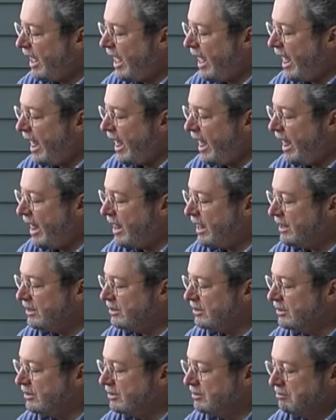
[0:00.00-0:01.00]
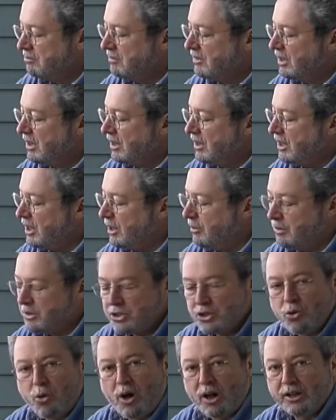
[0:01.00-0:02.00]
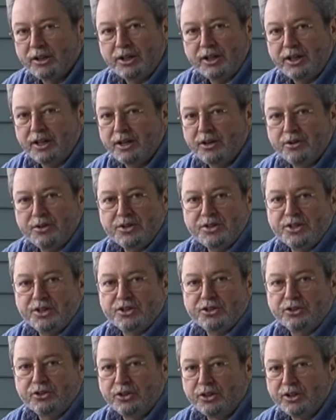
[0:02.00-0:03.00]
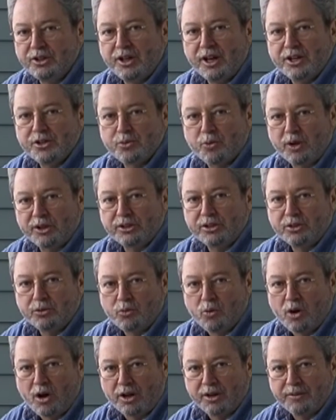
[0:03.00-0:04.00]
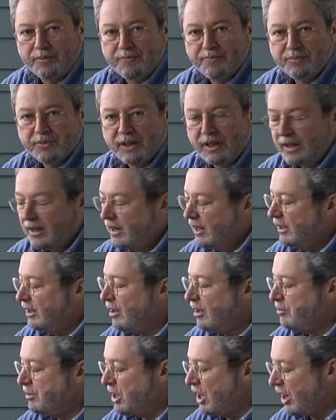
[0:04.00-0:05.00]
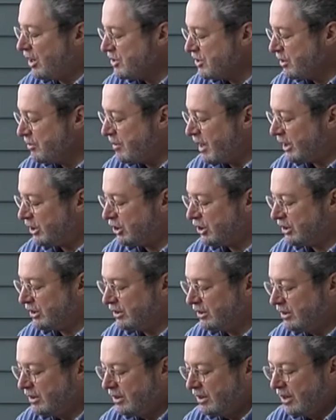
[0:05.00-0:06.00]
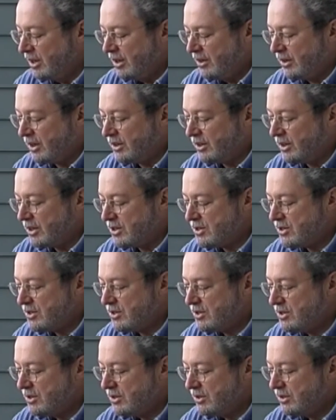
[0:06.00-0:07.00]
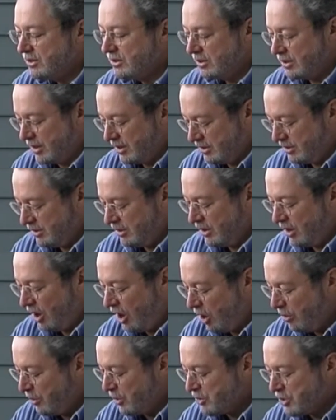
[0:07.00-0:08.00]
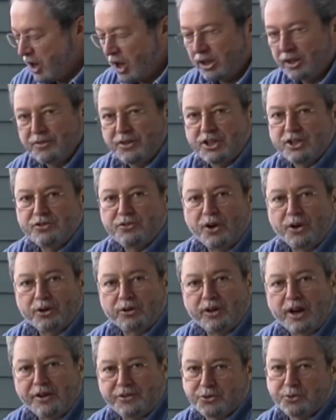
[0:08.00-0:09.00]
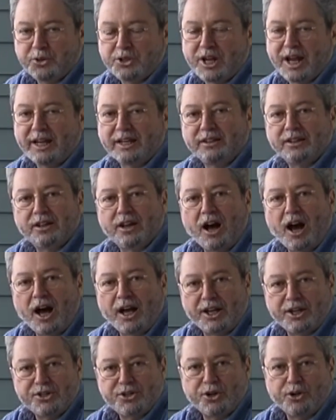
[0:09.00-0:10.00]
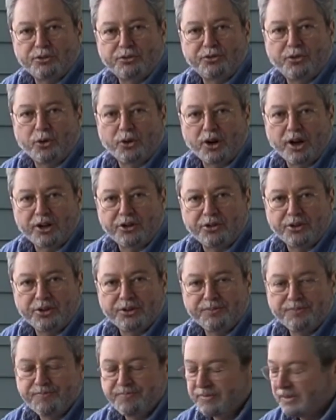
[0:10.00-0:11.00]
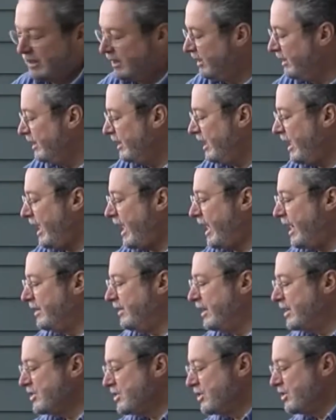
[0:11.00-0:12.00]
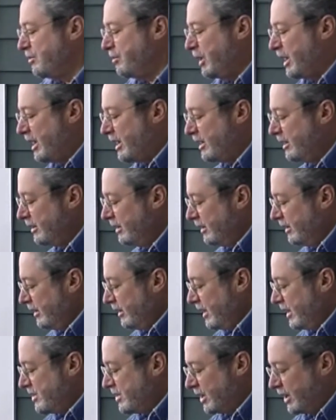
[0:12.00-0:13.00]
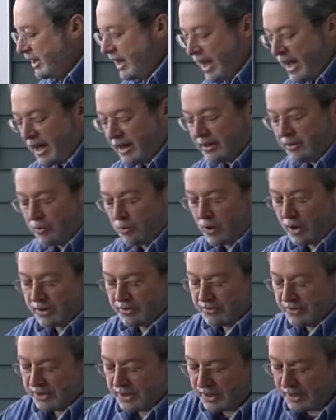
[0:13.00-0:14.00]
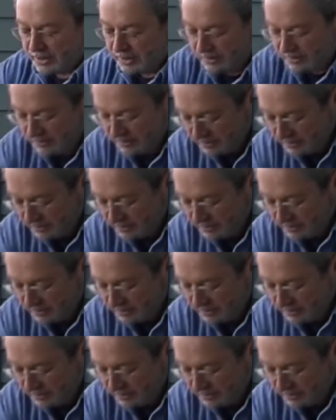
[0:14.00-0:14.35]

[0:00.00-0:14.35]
And the image quality here is as good as one could want. Let me also mention that this, uh, almost all of these photographs were taken at ISO 400. And this to me is again one of the